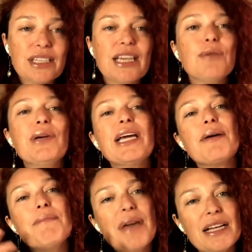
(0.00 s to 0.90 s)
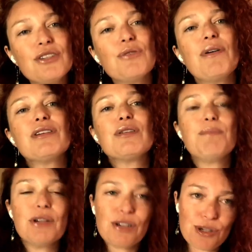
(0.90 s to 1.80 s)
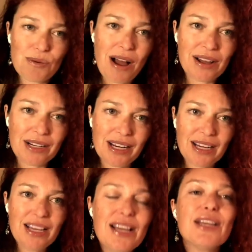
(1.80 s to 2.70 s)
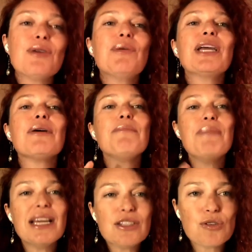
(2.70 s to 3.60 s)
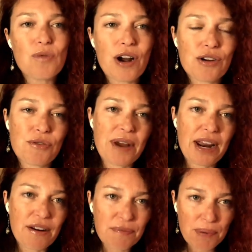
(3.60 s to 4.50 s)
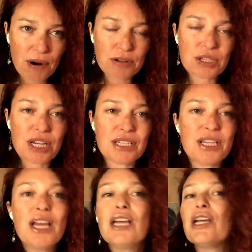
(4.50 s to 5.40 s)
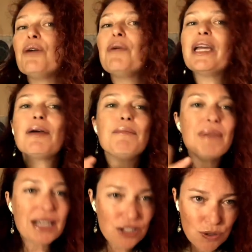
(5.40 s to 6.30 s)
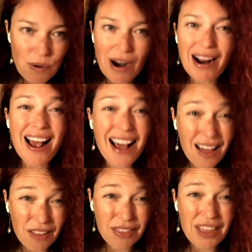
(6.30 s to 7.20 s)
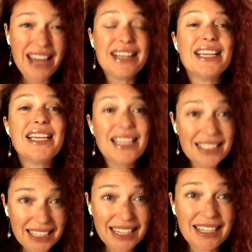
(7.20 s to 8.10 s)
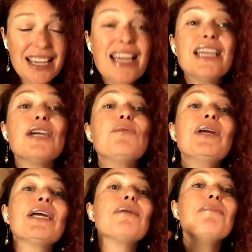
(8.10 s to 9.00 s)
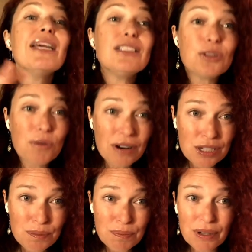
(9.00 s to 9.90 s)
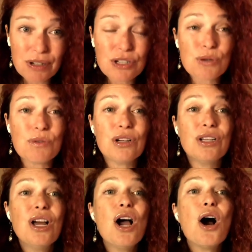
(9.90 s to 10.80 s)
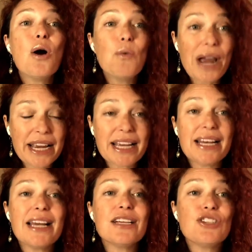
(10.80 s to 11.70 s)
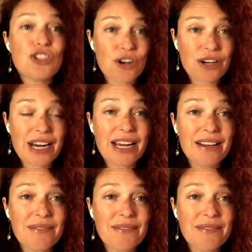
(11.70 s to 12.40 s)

Can we commit to our spirituality? Can we commit to our creative process? Can we commit to our health and healing? Can we commit to our spiritual awakening journey?